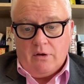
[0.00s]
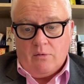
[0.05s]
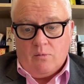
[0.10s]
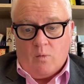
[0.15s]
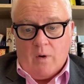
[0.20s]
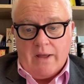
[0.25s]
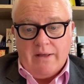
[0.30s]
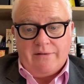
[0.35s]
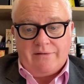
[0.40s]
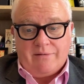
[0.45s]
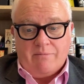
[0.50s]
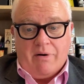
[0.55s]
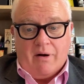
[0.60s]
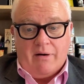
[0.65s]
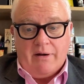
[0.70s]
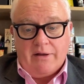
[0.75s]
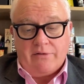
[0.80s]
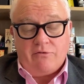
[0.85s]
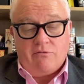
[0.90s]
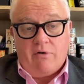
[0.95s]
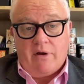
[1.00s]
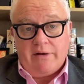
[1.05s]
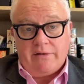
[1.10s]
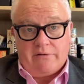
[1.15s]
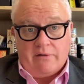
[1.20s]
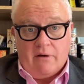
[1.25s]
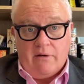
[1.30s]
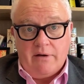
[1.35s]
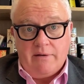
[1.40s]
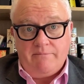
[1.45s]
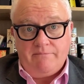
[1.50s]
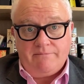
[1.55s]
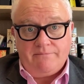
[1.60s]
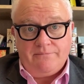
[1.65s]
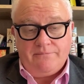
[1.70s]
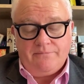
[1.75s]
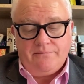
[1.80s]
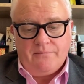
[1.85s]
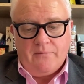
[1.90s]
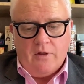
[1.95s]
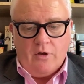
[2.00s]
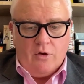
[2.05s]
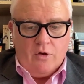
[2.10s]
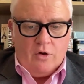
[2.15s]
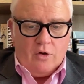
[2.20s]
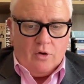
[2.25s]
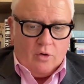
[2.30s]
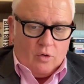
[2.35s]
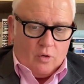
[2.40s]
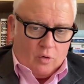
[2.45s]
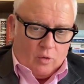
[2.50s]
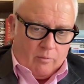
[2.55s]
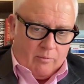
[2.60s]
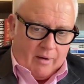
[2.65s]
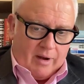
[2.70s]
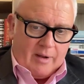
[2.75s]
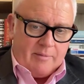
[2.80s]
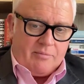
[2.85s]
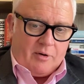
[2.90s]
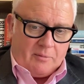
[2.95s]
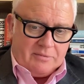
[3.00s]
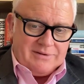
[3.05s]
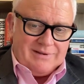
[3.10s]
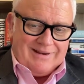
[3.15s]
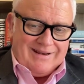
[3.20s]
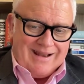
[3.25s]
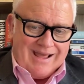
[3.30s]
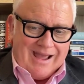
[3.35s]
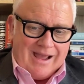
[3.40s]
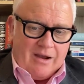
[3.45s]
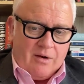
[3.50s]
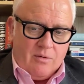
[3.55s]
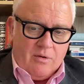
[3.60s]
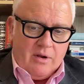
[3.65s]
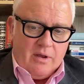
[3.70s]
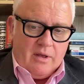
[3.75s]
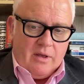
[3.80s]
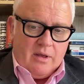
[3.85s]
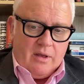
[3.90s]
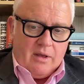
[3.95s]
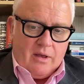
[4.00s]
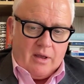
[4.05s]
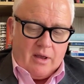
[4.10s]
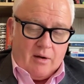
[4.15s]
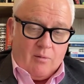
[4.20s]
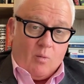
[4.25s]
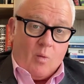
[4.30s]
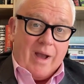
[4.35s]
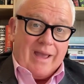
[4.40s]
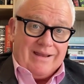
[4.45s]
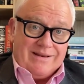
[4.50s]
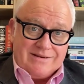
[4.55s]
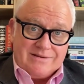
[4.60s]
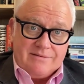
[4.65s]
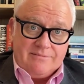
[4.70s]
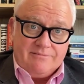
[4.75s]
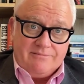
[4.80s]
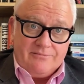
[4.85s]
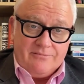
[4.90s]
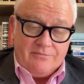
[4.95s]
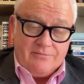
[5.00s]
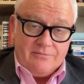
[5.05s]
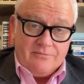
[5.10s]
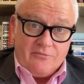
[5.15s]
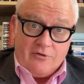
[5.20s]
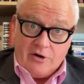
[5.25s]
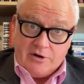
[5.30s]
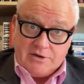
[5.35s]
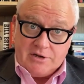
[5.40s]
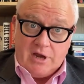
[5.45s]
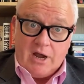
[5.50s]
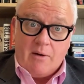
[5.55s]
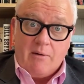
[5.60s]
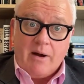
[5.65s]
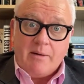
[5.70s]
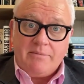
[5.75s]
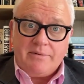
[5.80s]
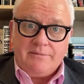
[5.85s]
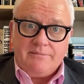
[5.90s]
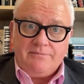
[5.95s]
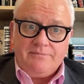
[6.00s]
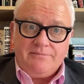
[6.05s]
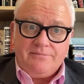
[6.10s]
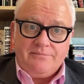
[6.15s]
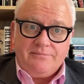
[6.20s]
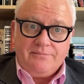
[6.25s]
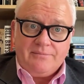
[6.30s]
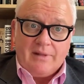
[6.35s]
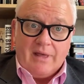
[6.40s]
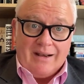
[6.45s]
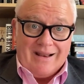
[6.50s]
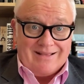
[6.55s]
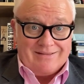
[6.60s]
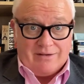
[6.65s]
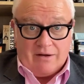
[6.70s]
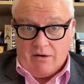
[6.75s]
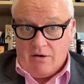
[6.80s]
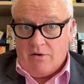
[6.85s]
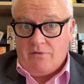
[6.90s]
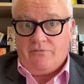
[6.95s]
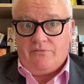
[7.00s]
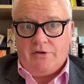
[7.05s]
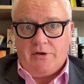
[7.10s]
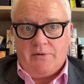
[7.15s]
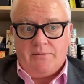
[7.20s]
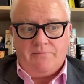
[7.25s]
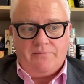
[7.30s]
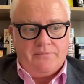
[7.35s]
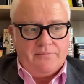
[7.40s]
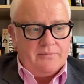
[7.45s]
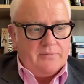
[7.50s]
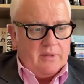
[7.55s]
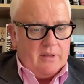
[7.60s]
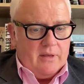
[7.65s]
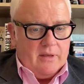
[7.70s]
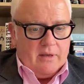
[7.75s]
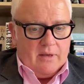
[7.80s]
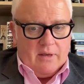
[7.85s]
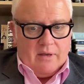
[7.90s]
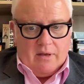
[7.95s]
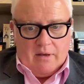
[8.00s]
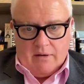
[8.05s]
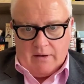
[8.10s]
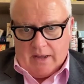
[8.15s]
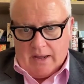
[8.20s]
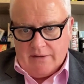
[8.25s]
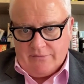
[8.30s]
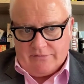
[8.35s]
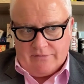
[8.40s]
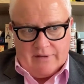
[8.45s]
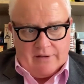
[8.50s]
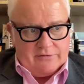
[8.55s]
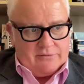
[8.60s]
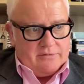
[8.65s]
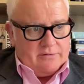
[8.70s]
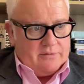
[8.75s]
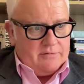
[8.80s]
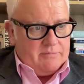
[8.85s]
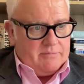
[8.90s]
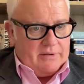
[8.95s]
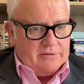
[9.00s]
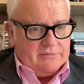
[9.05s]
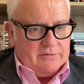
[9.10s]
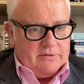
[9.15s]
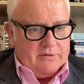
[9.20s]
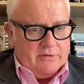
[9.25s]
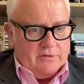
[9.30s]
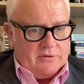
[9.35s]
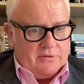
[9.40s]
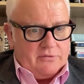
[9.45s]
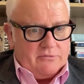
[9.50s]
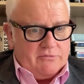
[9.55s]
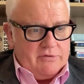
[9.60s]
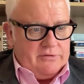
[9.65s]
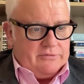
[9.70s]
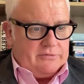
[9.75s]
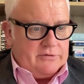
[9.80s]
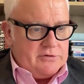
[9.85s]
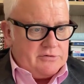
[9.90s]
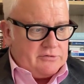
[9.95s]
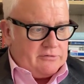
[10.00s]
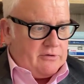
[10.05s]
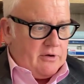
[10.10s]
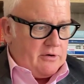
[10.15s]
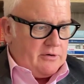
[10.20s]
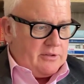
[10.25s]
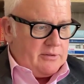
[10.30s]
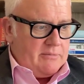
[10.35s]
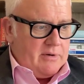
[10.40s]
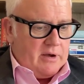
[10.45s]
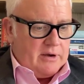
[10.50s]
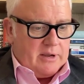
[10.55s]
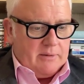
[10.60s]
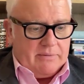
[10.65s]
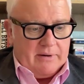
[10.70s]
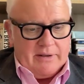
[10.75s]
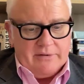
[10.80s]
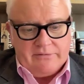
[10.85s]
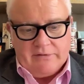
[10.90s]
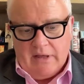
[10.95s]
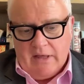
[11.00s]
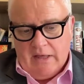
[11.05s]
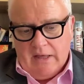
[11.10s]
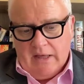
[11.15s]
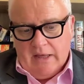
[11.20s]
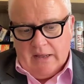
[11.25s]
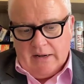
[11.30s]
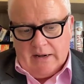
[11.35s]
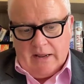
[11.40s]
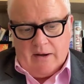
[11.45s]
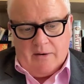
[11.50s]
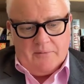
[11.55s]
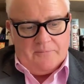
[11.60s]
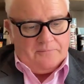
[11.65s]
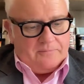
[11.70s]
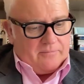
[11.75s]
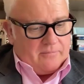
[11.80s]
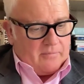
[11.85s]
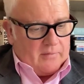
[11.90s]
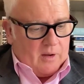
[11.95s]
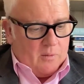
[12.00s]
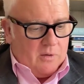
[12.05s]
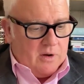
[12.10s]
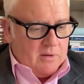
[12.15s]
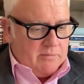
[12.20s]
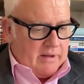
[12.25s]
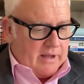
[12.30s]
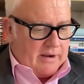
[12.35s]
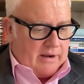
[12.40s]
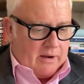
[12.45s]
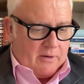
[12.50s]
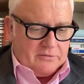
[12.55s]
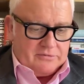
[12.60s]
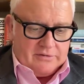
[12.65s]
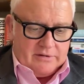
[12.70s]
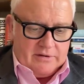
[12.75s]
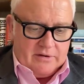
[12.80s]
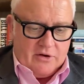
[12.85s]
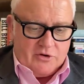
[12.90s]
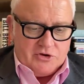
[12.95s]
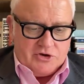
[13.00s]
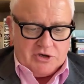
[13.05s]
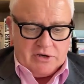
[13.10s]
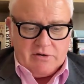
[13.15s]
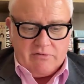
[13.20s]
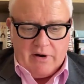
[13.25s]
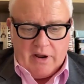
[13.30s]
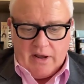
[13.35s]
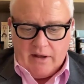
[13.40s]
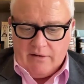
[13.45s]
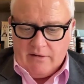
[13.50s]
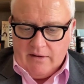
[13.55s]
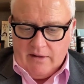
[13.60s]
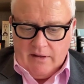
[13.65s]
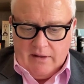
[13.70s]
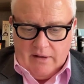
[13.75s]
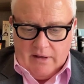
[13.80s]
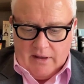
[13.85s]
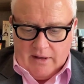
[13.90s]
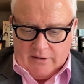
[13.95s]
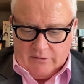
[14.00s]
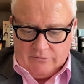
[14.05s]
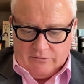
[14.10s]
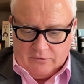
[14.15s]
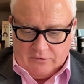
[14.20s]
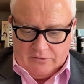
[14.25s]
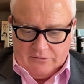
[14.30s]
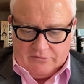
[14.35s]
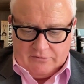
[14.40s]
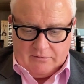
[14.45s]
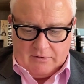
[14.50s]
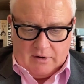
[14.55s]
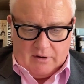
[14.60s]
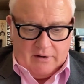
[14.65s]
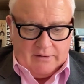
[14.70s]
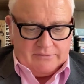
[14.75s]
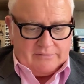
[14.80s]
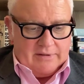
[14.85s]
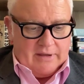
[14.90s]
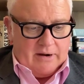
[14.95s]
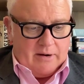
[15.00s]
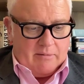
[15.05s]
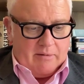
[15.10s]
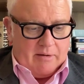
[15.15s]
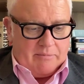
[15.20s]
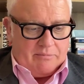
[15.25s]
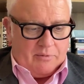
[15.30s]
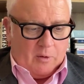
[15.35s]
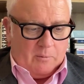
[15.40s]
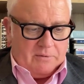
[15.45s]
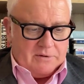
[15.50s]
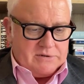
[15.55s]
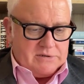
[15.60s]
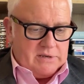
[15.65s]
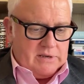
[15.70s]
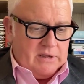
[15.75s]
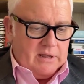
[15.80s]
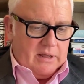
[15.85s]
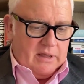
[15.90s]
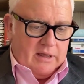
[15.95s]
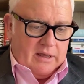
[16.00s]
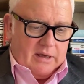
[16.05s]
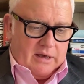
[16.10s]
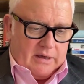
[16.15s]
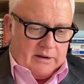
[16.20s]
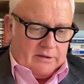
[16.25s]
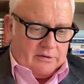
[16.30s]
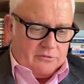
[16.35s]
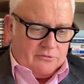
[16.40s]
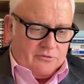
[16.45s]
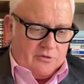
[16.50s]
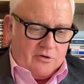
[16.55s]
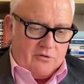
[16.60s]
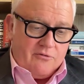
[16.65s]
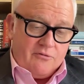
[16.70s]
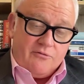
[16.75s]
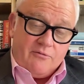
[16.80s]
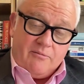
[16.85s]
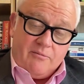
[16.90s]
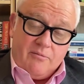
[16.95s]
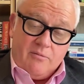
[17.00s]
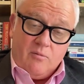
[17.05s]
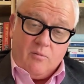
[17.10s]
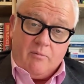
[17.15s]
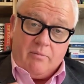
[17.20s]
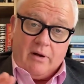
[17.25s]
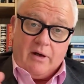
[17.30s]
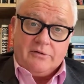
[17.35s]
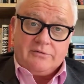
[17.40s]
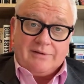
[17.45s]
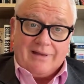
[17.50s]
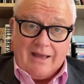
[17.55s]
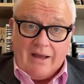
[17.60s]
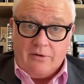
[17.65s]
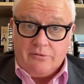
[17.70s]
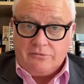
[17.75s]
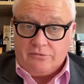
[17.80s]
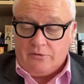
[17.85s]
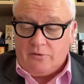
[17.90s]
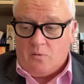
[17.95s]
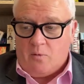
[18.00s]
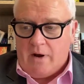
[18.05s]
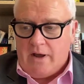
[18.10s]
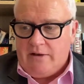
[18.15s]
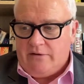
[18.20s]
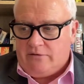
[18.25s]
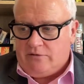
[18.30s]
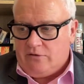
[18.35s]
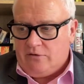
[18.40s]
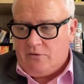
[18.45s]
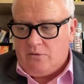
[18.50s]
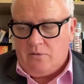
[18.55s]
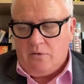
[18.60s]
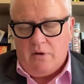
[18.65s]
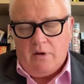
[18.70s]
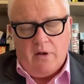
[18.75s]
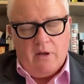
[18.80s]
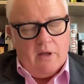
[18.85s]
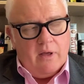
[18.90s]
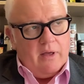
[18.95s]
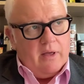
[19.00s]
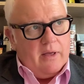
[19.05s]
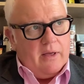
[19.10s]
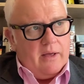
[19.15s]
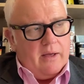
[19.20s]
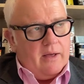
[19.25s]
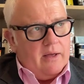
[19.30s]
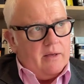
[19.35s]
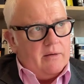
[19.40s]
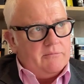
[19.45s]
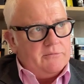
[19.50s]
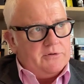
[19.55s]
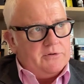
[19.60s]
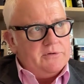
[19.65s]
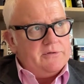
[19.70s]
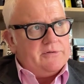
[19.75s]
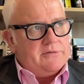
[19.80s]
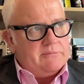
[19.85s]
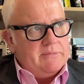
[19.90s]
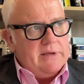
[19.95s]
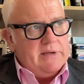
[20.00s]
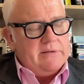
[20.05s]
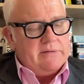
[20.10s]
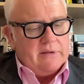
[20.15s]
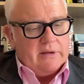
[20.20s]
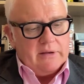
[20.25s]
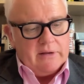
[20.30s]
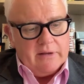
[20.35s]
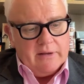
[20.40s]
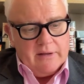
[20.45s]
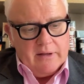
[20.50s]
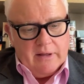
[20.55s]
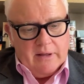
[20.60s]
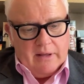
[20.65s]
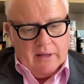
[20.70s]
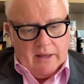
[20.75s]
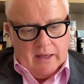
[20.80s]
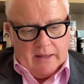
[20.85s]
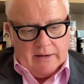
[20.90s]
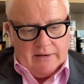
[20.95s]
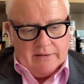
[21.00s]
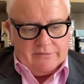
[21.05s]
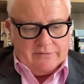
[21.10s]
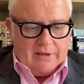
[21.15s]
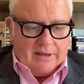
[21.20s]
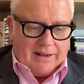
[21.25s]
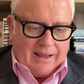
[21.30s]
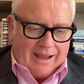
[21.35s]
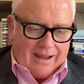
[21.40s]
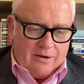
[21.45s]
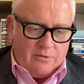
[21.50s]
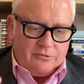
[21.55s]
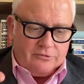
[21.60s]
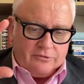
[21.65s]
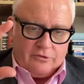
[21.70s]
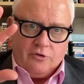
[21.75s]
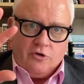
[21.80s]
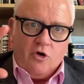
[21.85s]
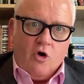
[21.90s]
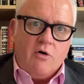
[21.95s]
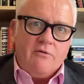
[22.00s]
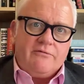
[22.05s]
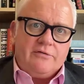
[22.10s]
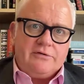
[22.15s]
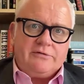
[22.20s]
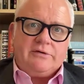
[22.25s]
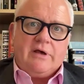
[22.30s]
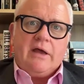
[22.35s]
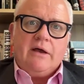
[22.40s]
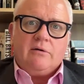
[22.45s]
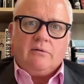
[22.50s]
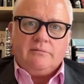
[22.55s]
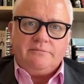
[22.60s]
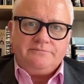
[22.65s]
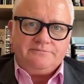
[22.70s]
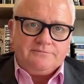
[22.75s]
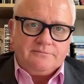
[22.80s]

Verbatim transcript: Wait to buy at the right time? Or buy property now and wait for it to go up? And that's our own view. Okay, so that's a, basically look at the research that's going on in the marketplace. Now, a while back I was in Nigeria and I was talking to some clients there about property and I drove past a house on the way to um, do this meeting and it said house not for sale.